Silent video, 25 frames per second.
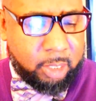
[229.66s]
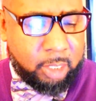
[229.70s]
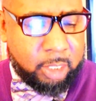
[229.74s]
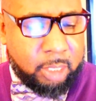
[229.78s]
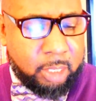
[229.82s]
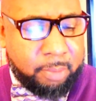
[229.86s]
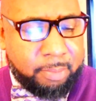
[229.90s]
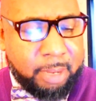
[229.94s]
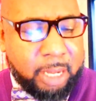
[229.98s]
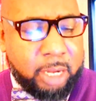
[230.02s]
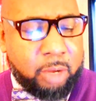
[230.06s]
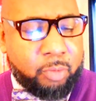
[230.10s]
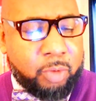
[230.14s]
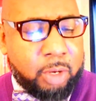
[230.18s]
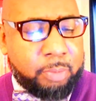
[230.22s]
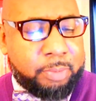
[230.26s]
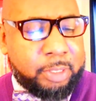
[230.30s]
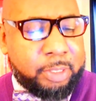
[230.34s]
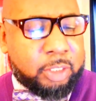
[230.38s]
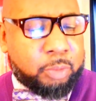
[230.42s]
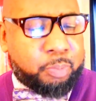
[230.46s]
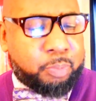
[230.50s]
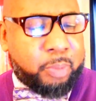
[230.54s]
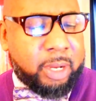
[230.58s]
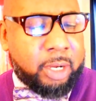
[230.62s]
The money will
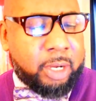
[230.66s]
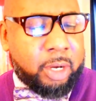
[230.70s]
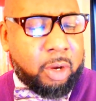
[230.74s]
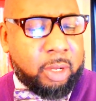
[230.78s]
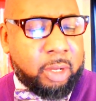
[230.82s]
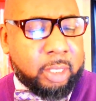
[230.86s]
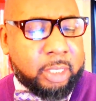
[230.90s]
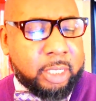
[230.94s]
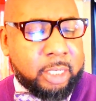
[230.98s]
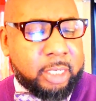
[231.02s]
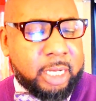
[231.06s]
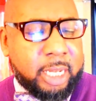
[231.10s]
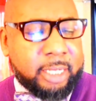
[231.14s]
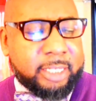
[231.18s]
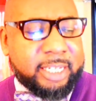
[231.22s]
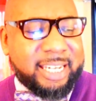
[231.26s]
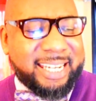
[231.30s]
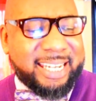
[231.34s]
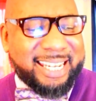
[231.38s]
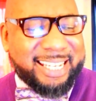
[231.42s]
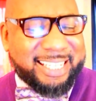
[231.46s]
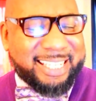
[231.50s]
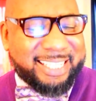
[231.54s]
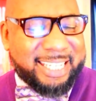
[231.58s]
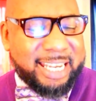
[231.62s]
be spent on
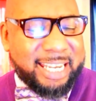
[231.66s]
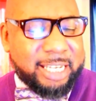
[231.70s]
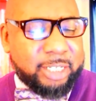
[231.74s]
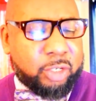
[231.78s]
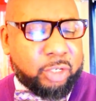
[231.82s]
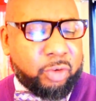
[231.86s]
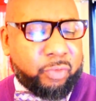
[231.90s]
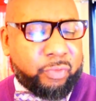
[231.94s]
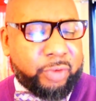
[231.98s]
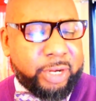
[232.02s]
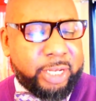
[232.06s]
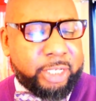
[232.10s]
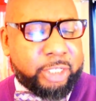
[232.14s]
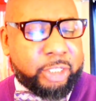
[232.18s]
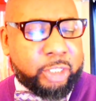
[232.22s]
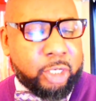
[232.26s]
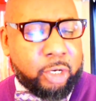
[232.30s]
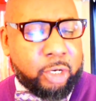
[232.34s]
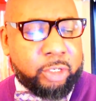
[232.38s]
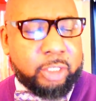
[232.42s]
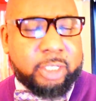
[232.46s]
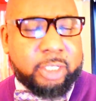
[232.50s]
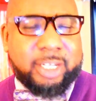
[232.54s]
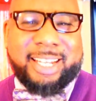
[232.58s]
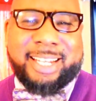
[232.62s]
conducting extensive
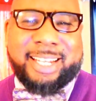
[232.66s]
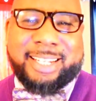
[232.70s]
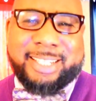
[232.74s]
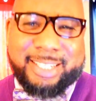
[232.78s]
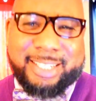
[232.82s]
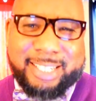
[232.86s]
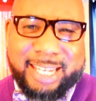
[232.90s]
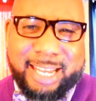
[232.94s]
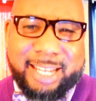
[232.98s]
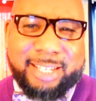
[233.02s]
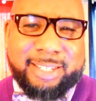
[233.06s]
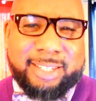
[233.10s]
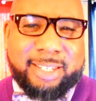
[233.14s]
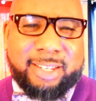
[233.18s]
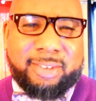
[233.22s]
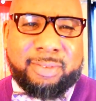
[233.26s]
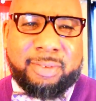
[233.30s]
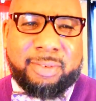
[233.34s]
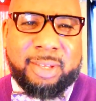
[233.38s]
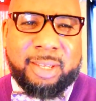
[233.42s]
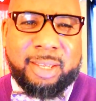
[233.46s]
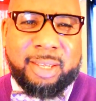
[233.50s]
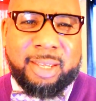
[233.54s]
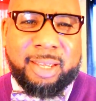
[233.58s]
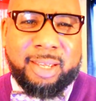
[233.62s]
research.
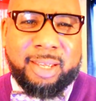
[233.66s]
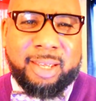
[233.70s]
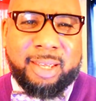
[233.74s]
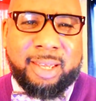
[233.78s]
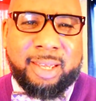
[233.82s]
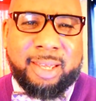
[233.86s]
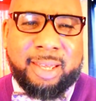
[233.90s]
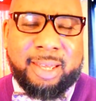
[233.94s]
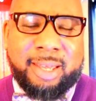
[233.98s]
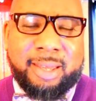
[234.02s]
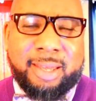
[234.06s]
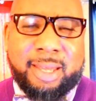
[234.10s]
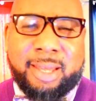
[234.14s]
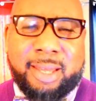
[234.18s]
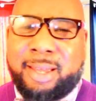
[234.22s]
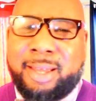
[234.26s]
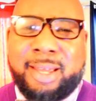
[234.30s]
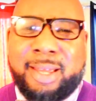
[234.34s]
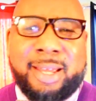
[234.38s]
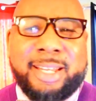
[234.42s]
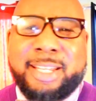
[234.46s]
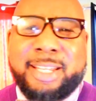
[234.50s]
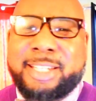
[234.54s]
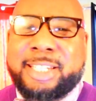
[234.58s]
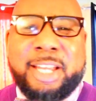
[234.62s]
Extensive?
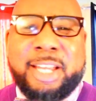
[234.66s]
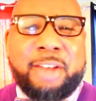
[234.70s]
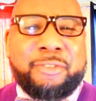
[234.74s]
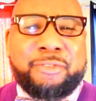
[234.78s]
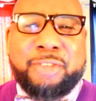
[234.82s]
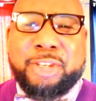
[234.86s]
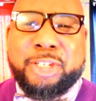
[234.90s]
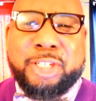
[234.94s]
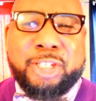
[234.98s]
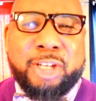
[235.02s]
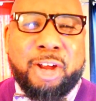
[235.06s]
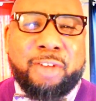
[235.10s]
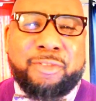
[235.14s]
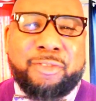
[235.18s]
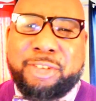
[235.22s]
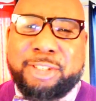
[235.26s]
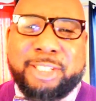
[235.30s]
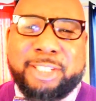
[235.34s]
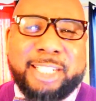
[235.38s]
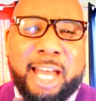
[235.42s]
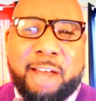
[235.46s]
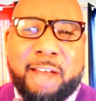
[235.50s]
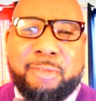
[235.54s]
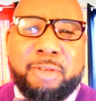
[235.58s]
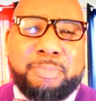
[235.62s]
This stuff is
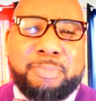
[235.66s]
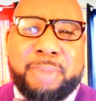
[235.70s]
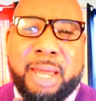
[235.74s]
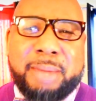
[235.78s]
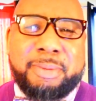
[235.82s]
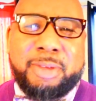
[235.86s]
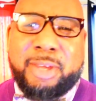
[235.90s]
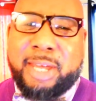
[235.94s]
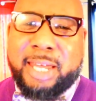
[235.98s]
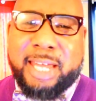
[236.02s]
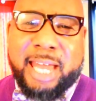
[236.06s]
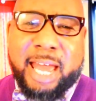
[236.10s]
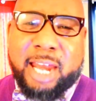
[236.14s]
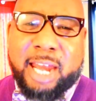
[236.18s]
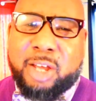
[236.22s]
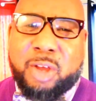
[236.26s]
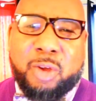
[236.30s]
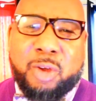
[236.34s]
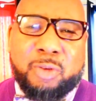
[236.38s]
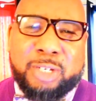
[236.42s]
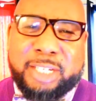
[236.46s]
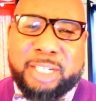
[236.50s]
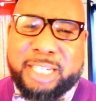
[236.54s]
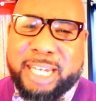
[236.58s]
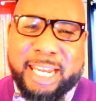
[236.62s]
surface level, baby. You ain't got to
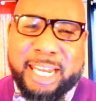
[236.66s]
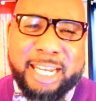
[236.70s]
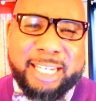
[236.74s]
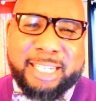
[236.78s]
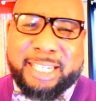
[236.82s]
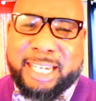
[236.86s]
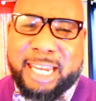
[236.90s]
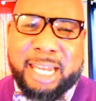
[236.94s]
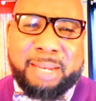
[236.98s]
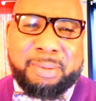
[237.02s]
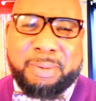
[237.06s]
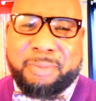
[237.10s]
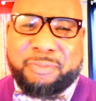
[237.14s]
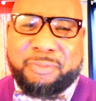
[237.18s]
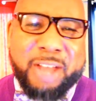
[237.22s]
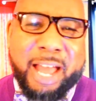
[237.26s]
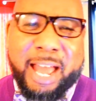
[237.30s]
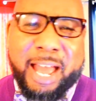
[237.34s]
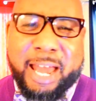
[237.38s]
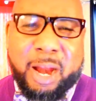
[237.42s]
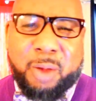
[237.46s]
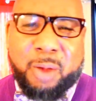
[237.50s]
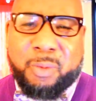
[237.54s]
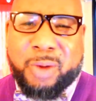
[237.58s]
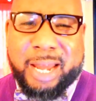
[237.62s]
go dig deep to
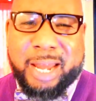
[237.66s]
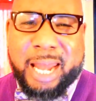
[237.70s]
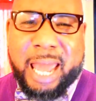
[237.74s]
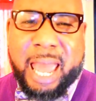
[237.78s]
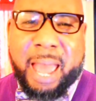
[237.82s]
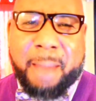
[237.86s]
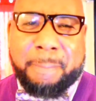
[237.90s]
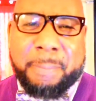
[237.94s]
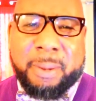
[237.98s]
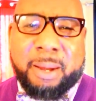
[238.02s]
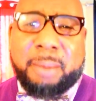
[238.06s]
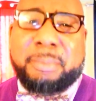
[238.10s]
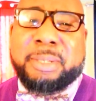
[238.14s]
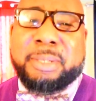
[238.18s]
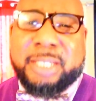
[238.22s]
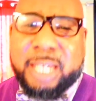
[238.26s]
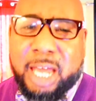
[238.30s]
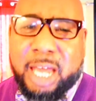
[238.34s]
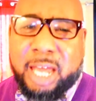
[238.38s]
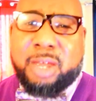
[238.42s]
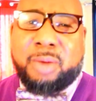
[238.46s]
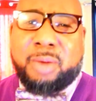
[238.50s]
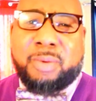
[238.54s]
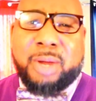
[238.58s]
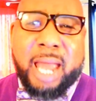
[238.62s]
find out what happened. I'm going to
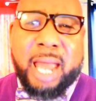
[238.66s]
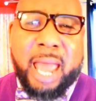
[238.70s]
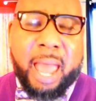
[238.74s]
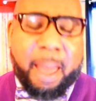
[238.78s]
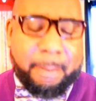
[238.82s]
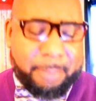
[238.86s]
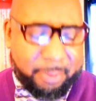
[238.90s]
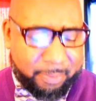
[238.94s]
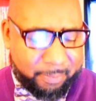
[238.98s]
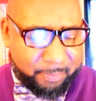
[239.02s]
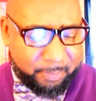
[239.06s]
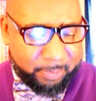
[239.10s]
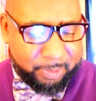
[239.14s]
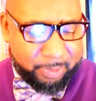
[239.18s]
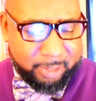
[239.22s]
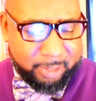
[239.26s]
tell you what happened.